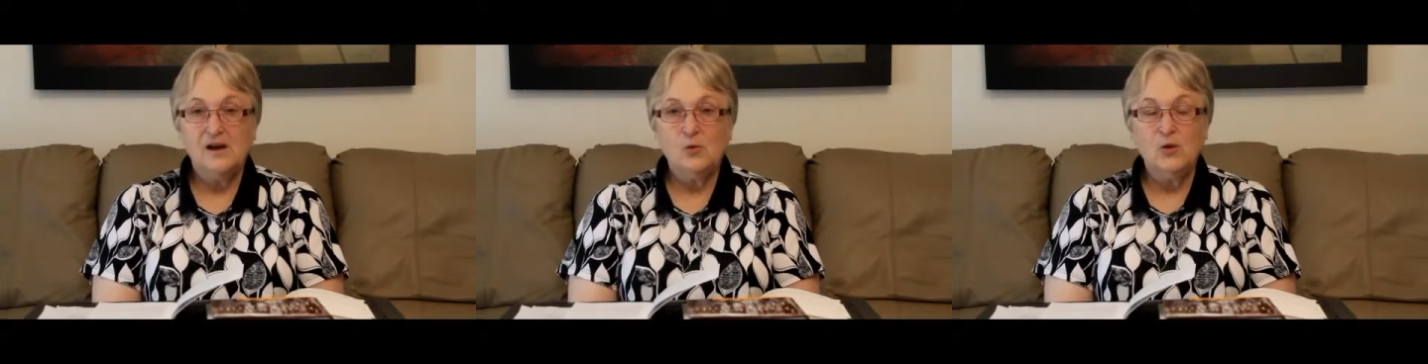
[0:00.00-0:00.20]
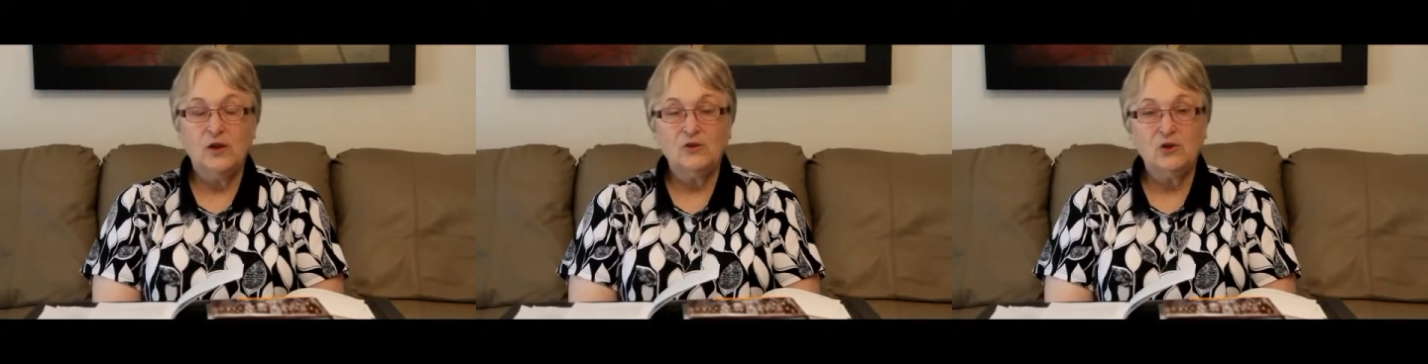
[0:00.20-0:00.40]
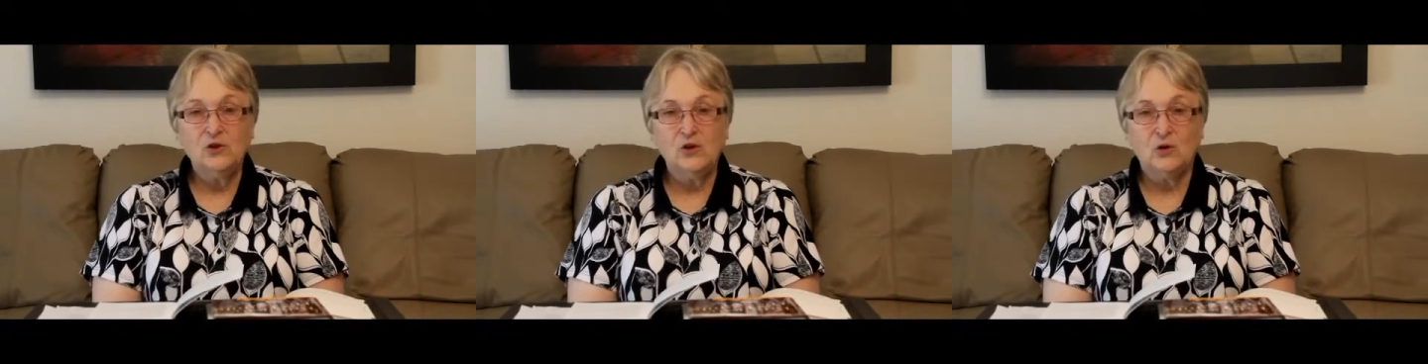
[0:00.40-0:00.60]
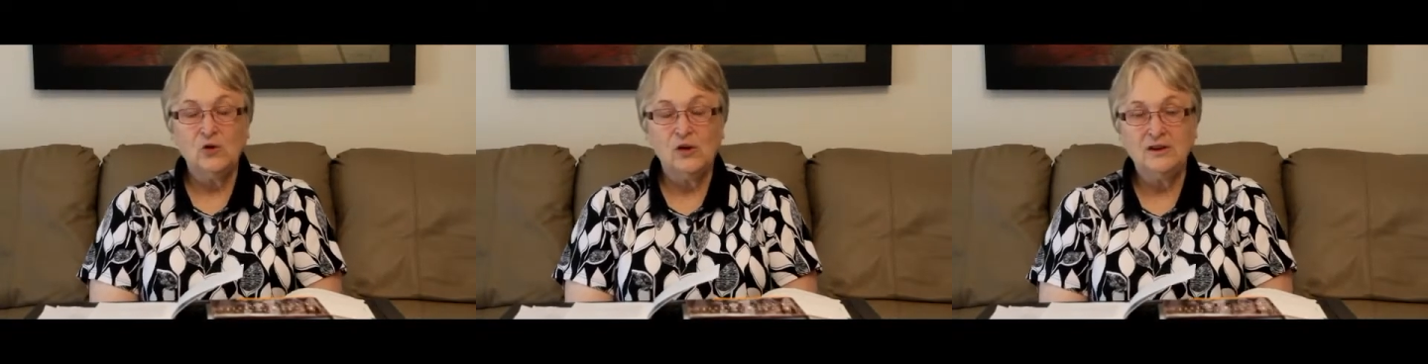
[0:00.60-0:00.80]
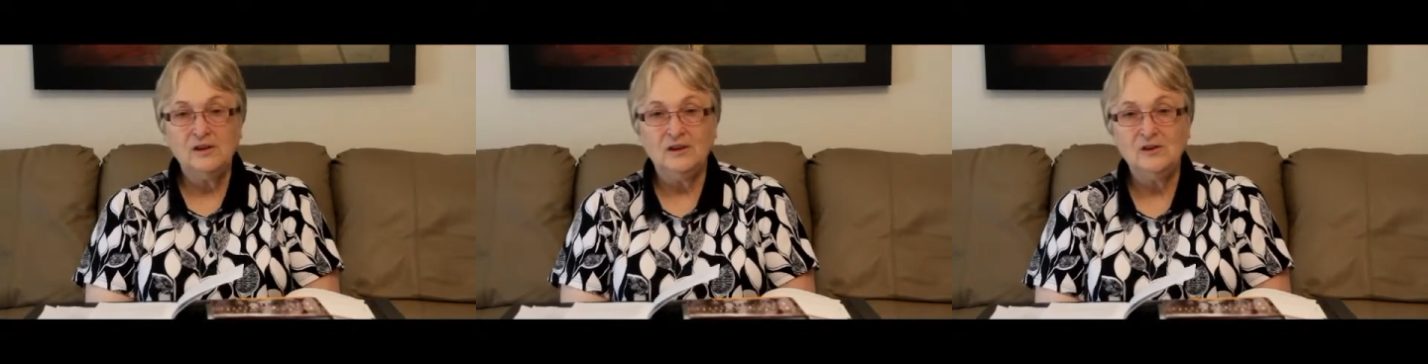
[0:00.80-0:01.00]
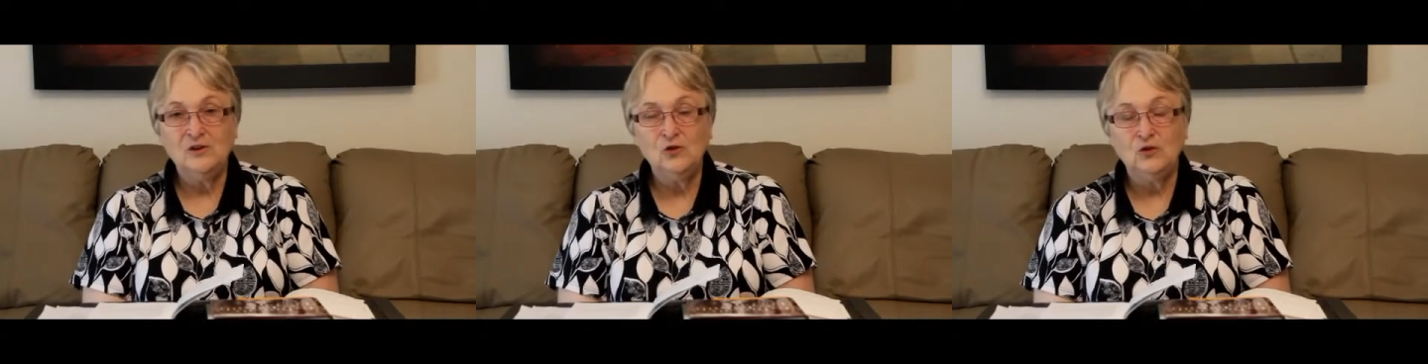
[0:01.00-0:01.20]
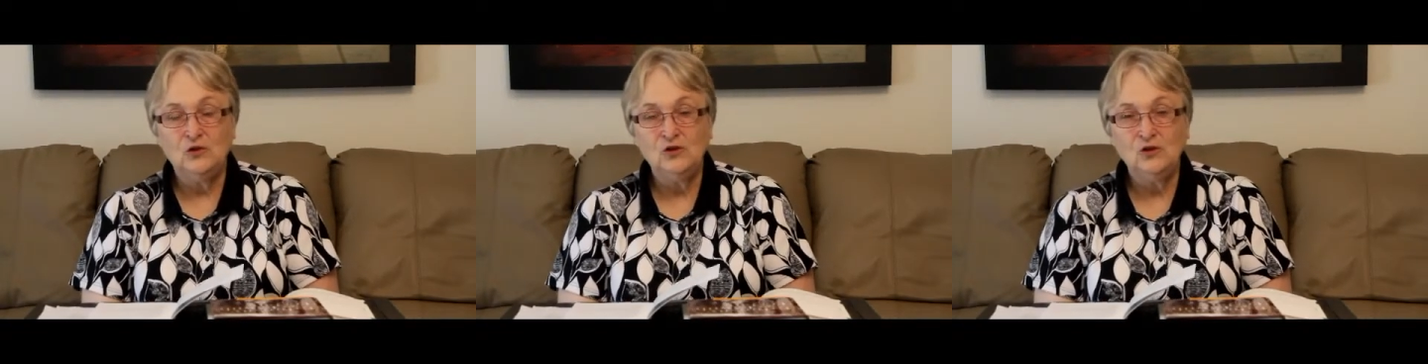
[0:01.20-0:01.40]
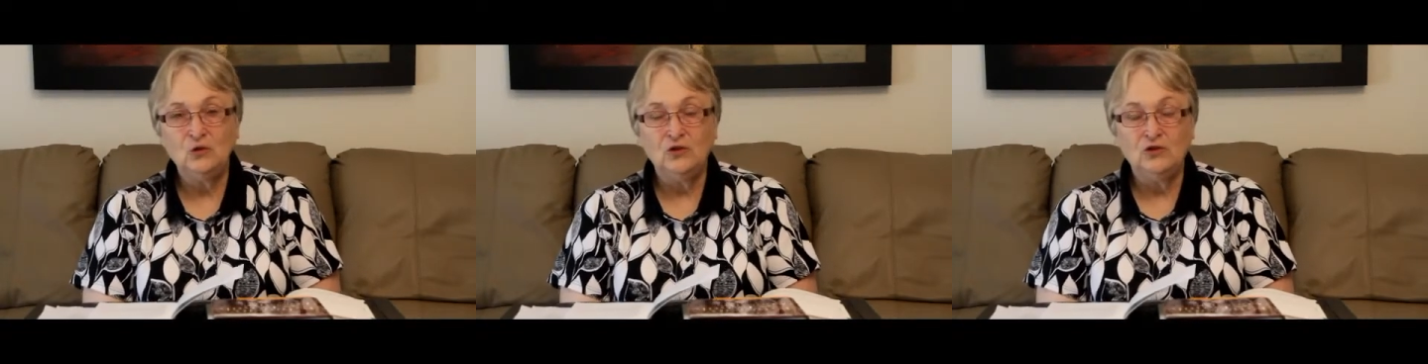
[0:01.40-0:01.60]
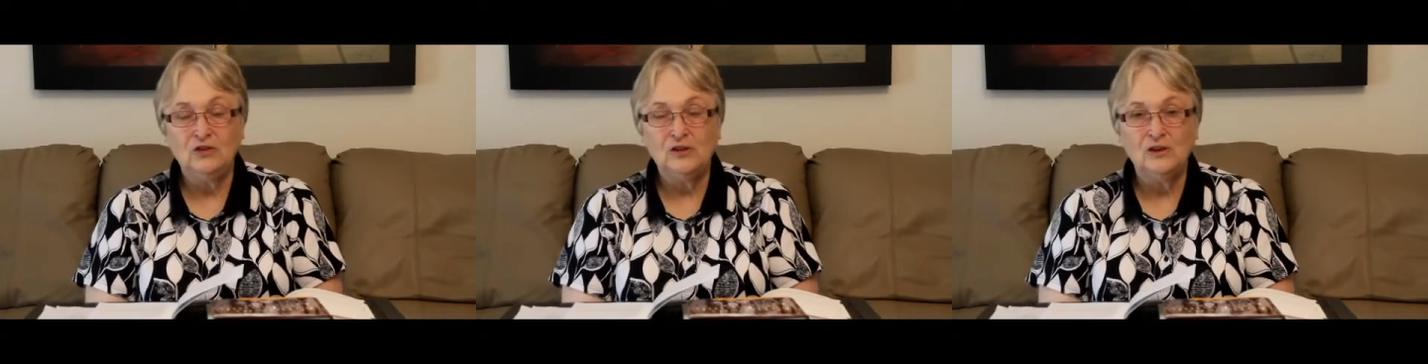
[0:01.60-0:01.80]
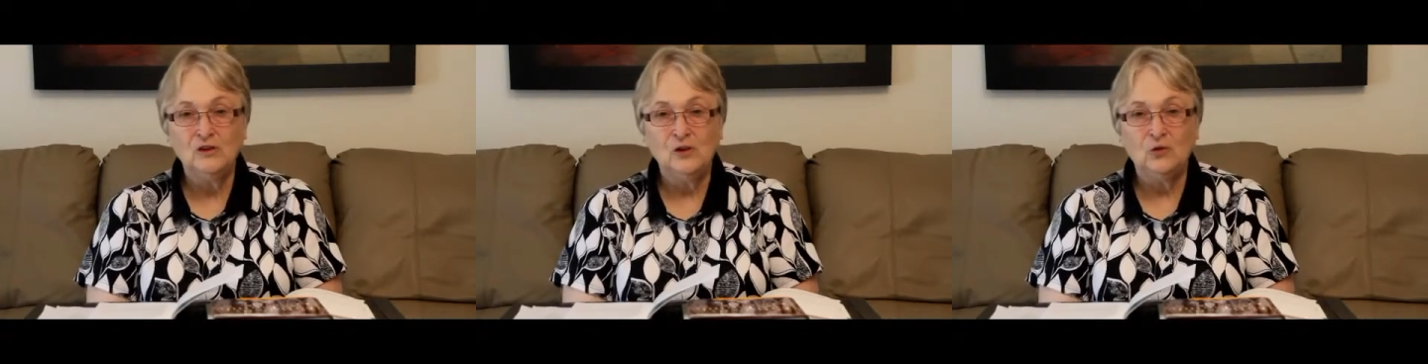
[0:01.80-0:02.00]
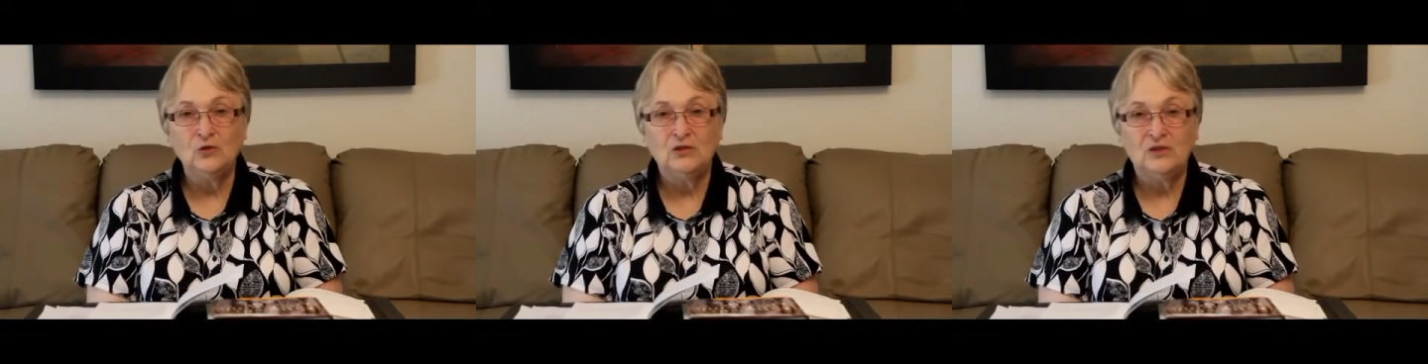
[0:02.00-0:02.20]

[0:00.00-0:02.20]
whether you're going to use the no